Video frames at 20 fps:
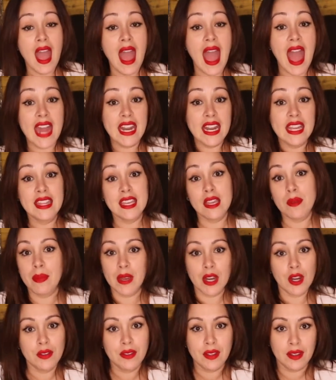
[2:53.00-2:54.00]
anything
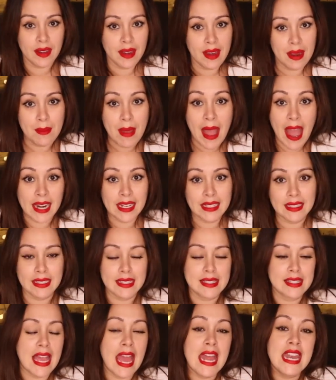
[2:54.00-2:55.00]
bare the name
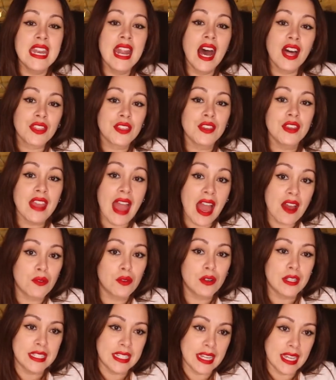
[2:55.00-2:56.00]
Adalis, and nothing
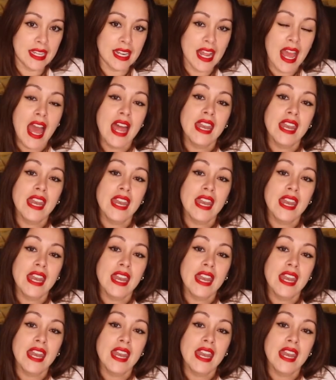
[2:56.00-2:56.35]
ever did.